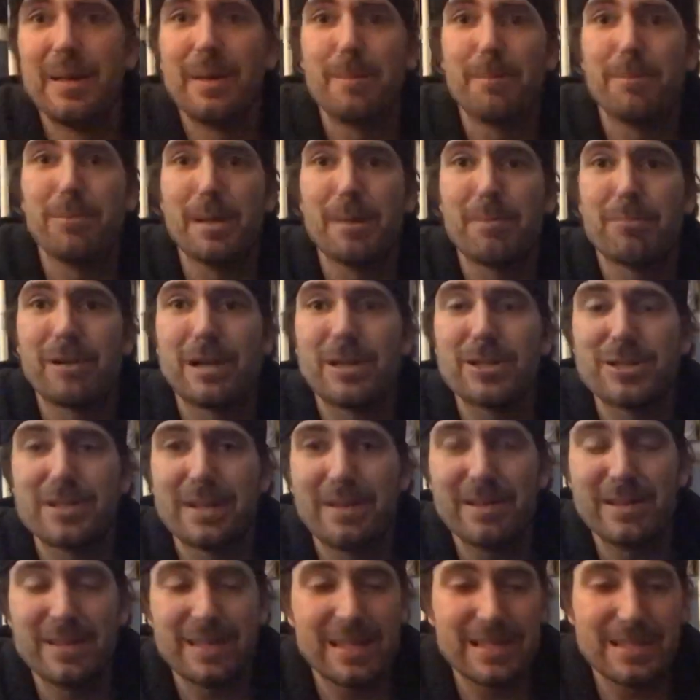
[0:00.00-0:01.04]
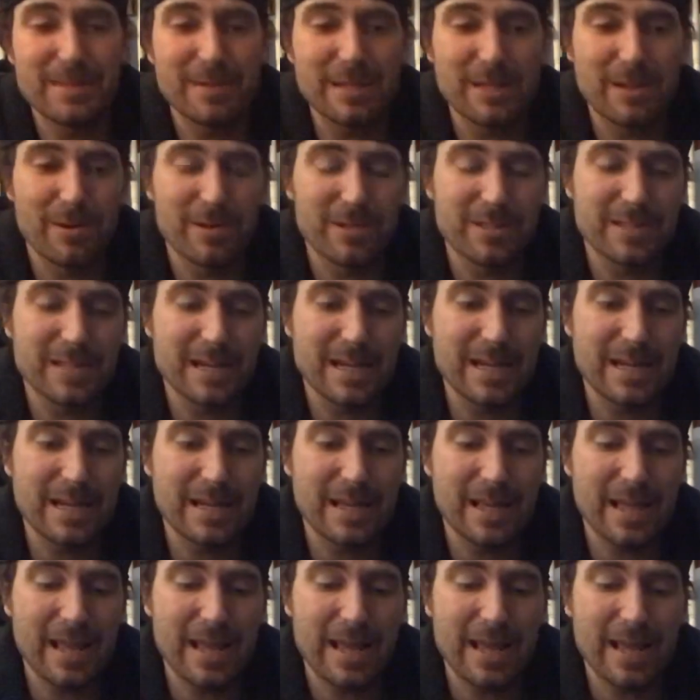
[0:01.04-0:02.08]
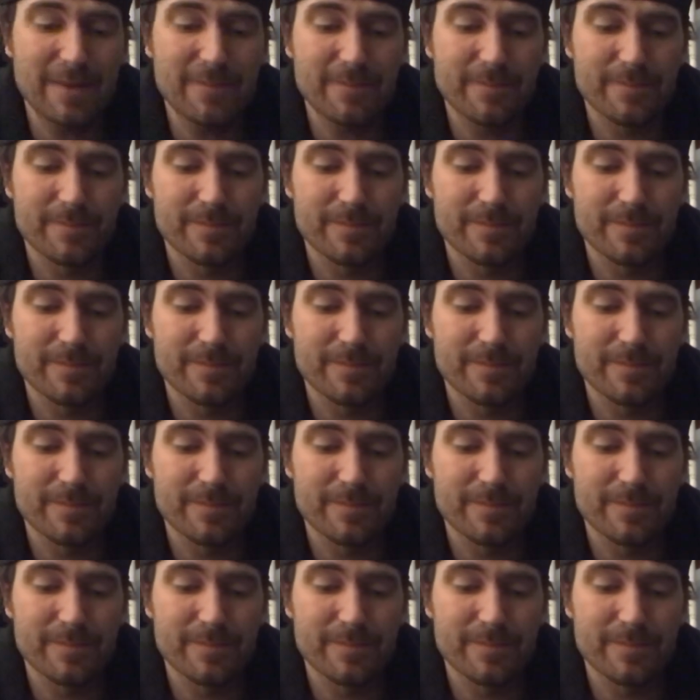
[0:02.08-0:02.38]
blood pressure and everything because I'm getting all excited. And